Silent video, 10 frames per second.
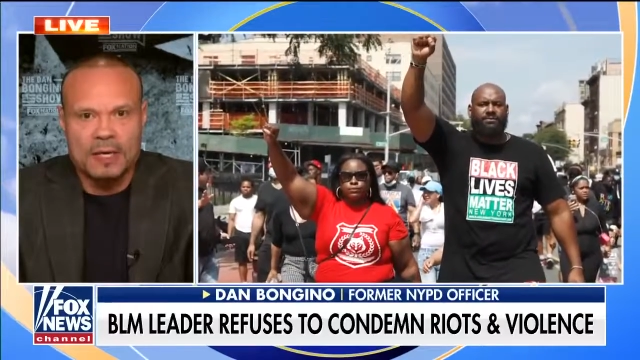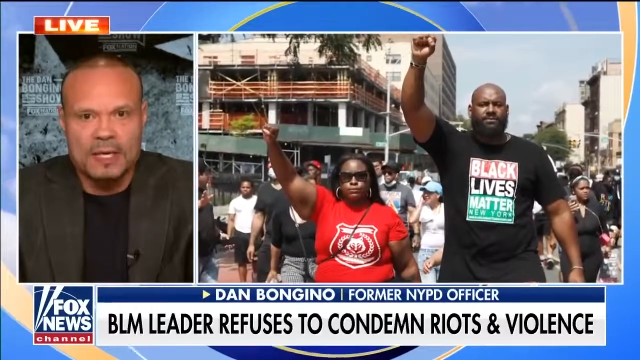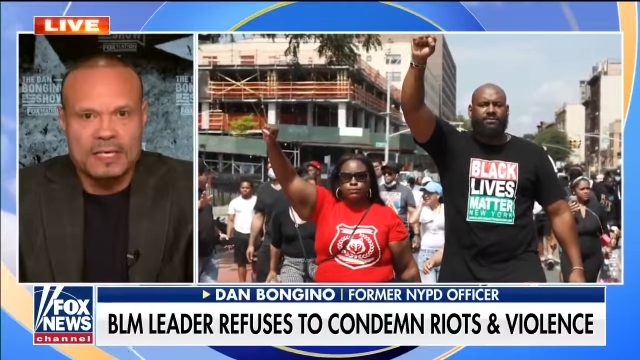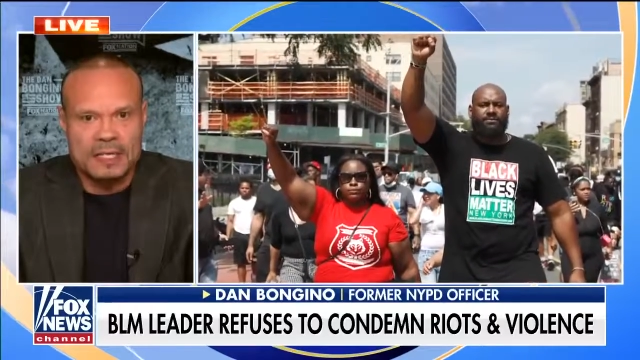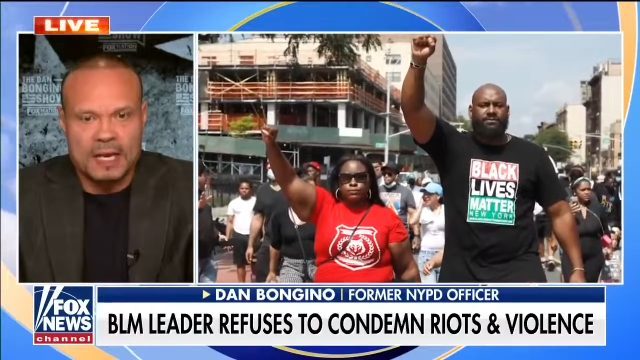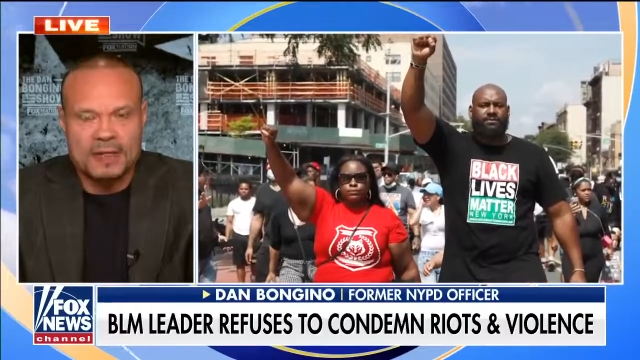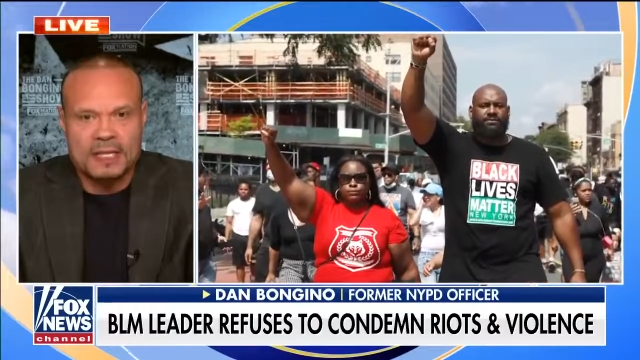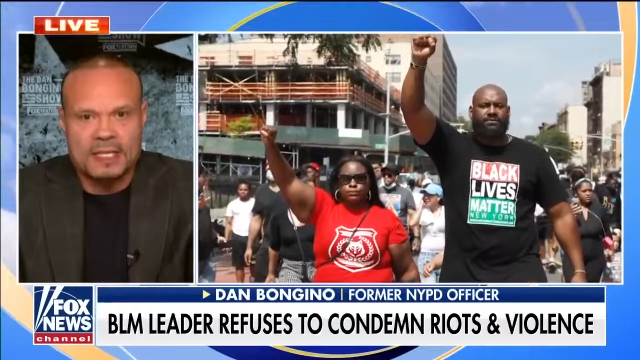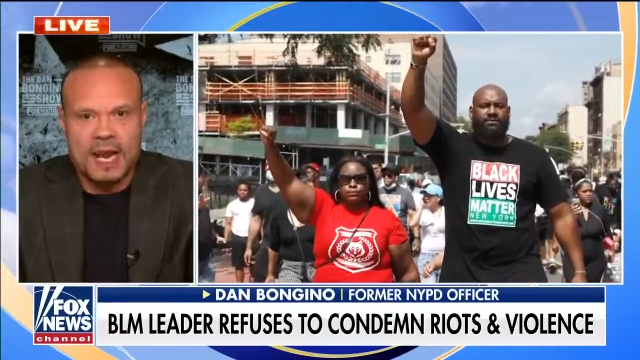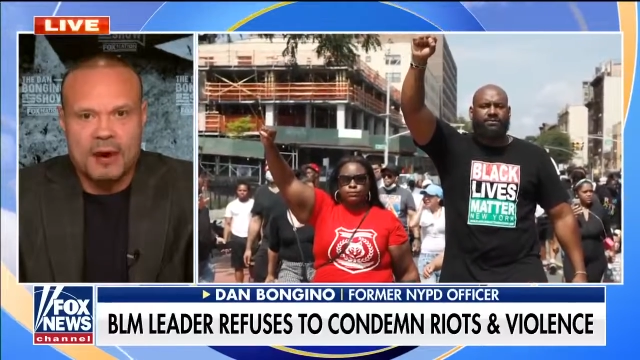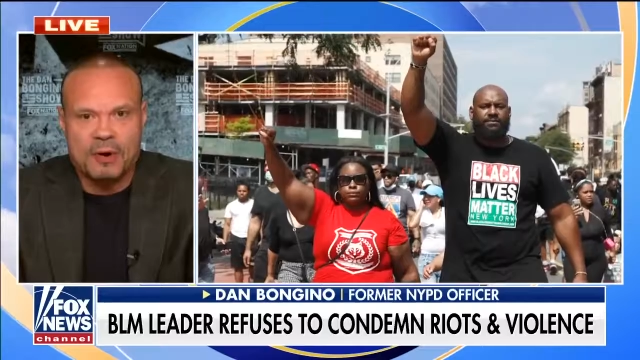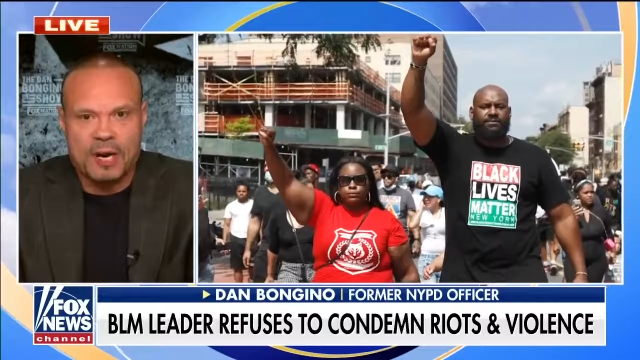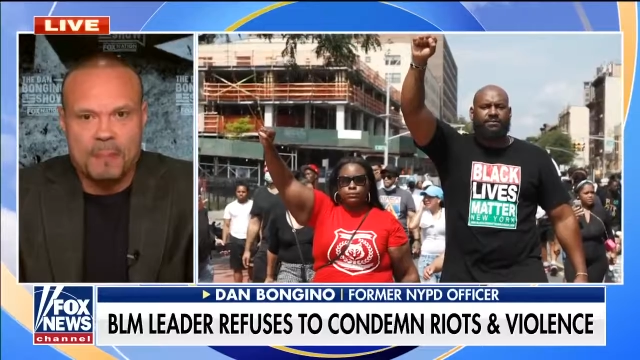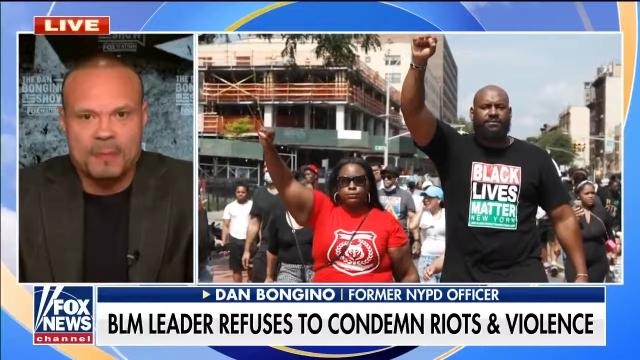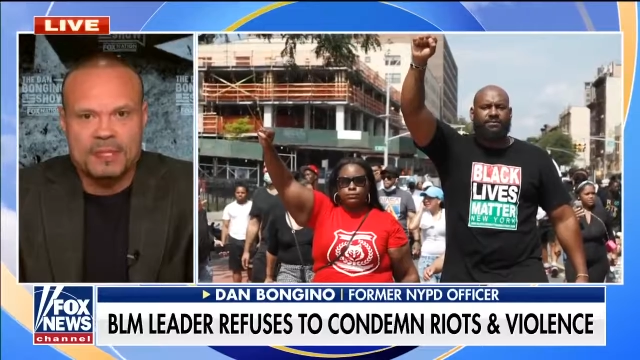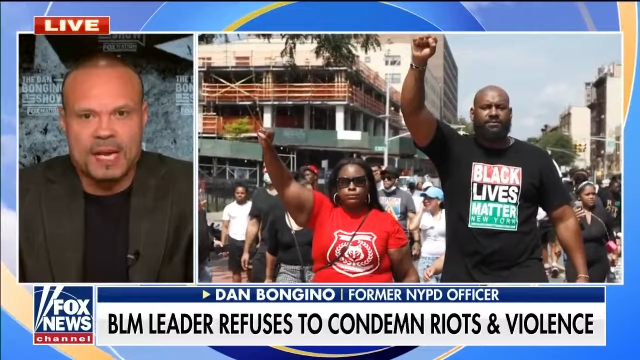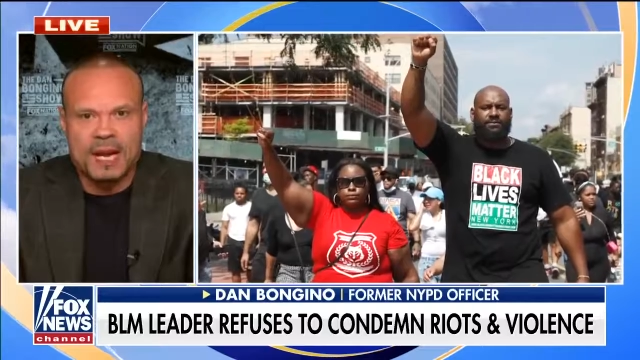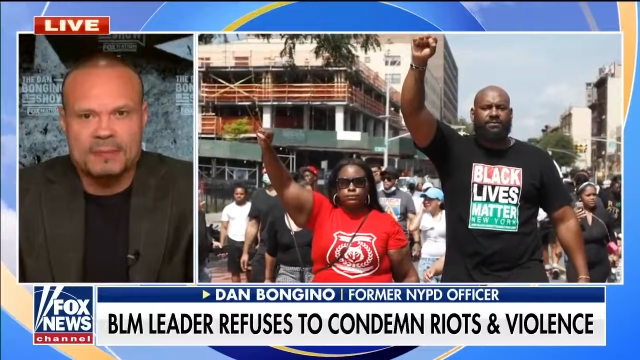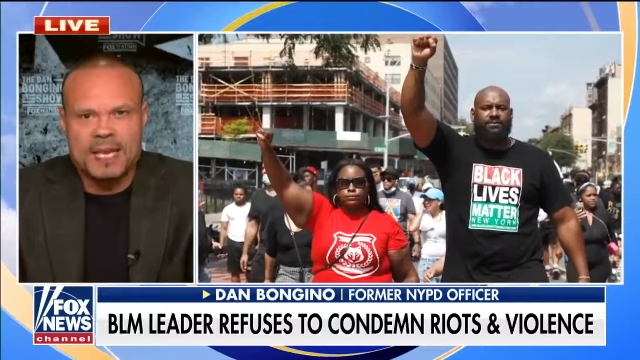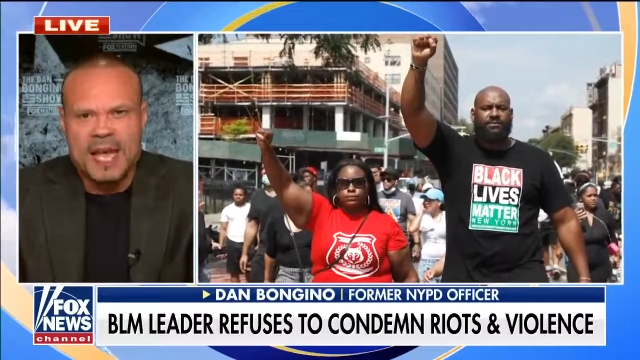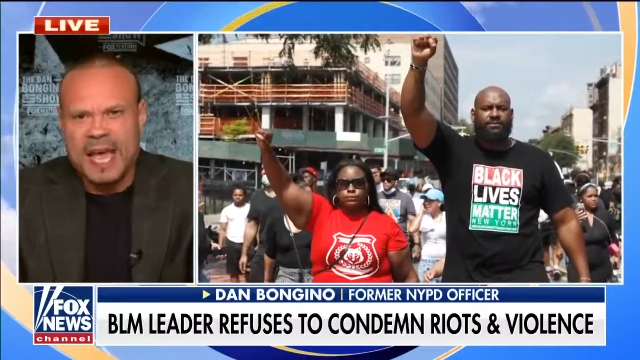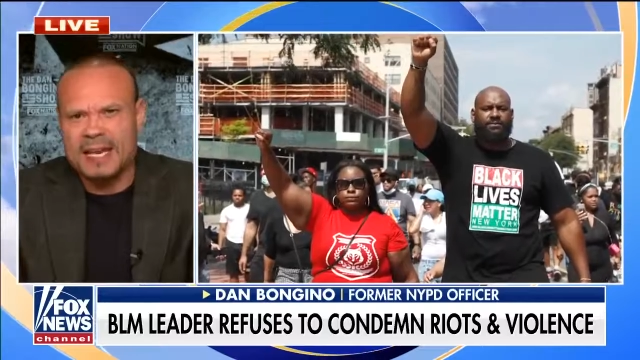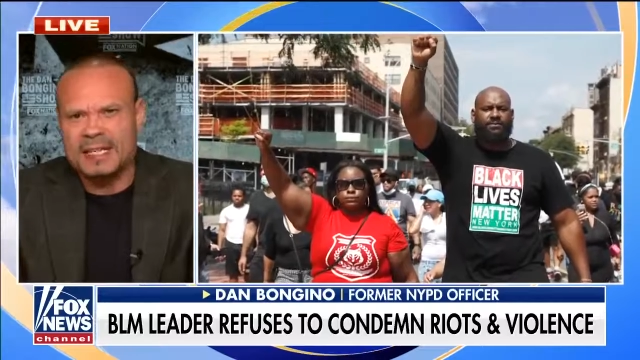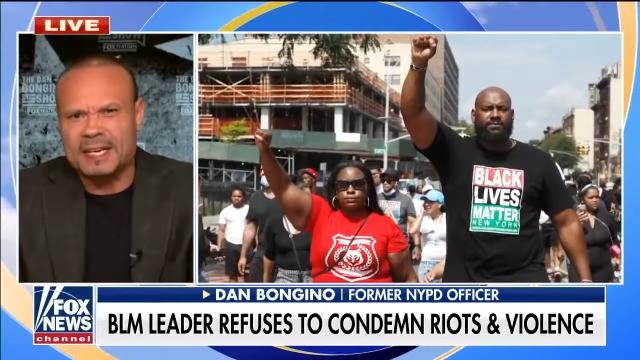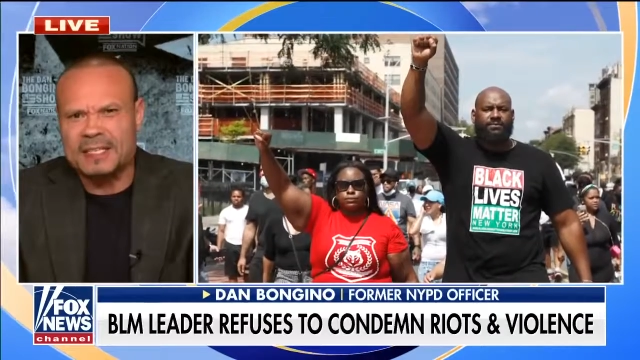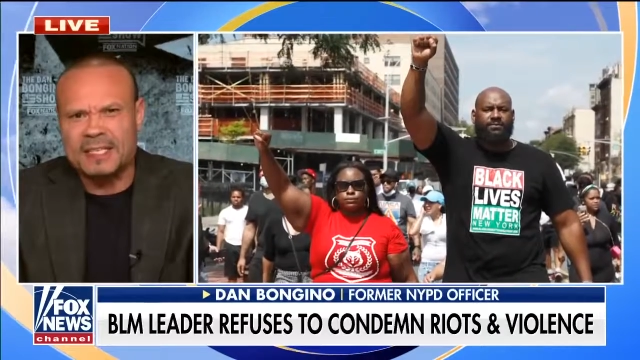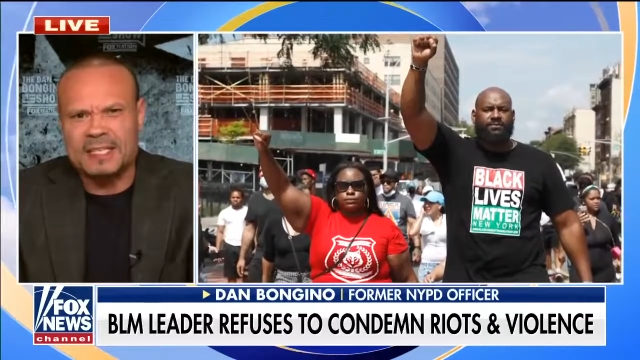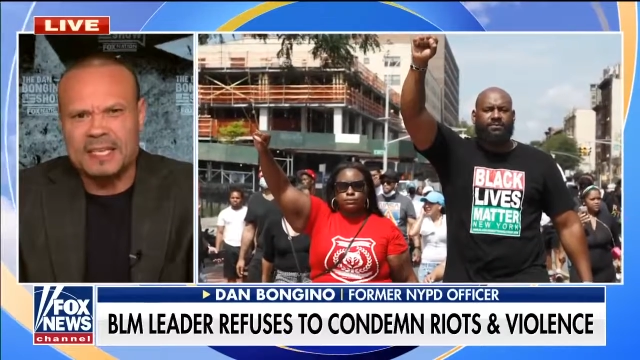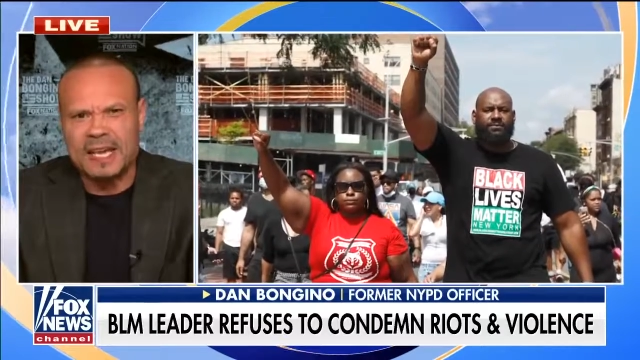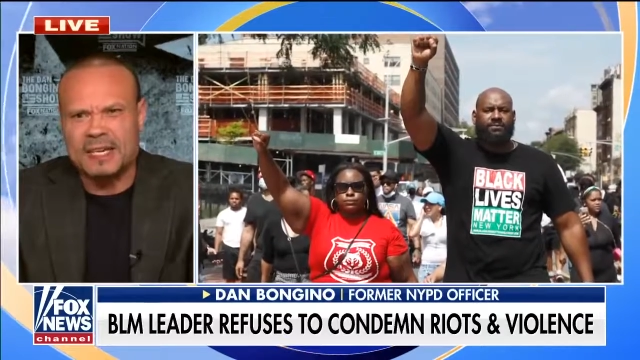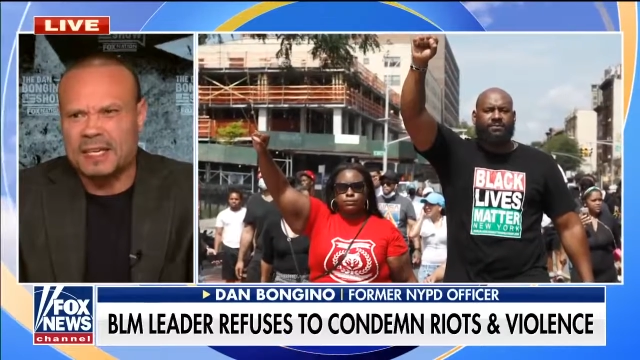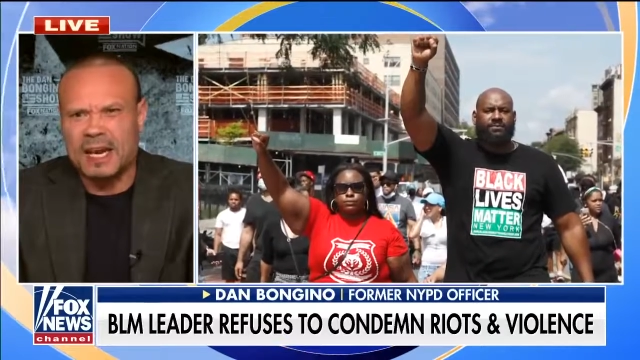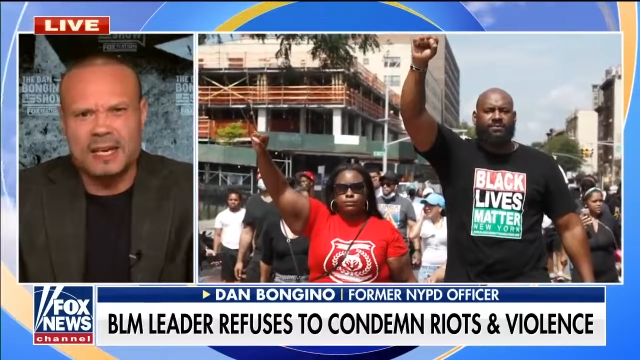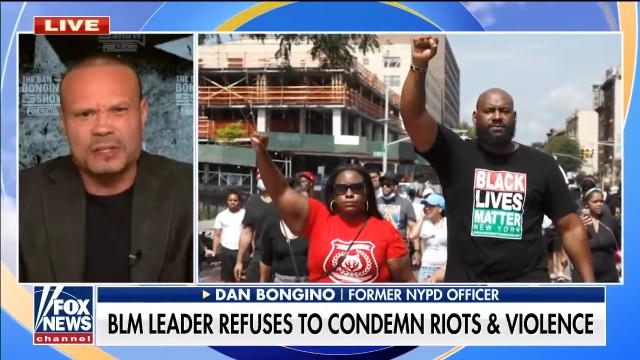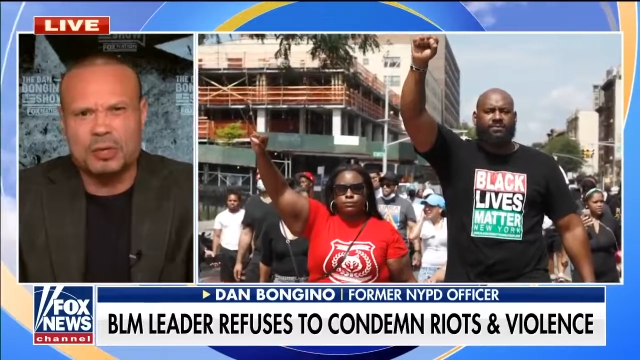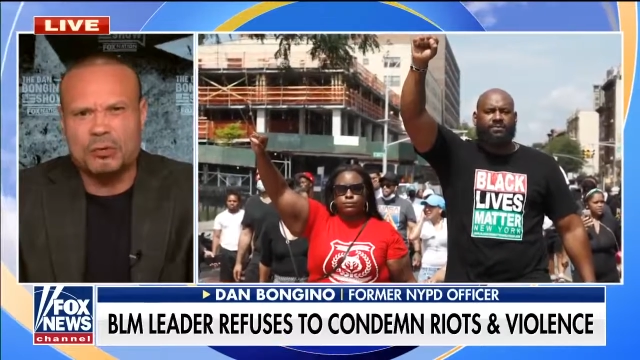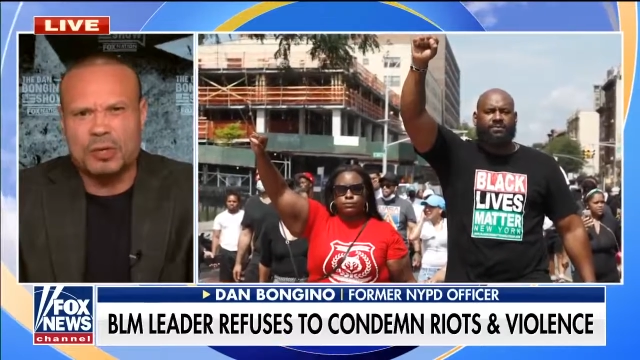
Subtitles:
He's done this now a couple times. And he does this like kind of too